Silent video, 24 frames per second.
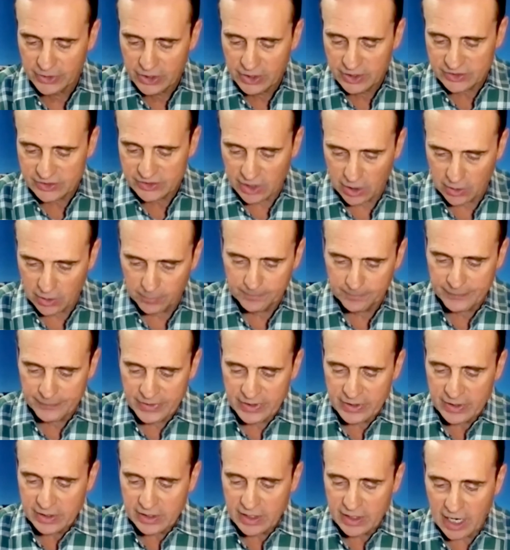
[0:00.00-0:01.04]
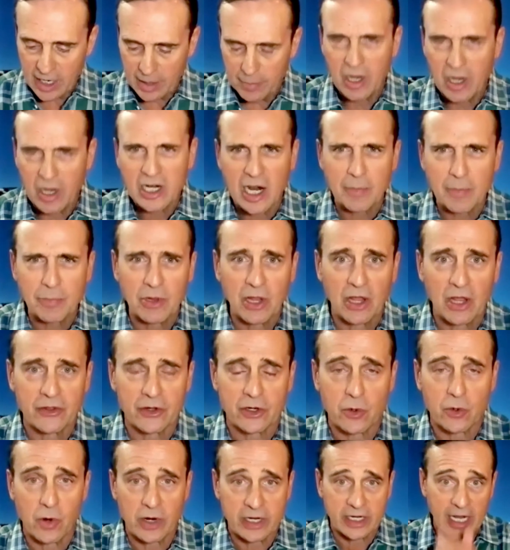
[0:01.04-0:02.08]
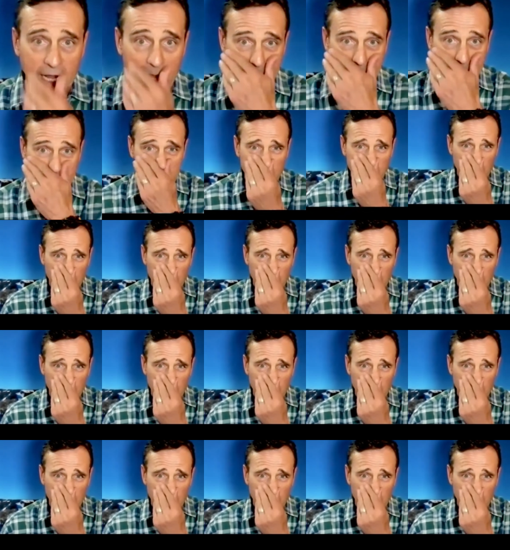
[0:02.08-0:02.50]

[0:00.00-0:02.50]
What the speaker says: So a couple other quick comments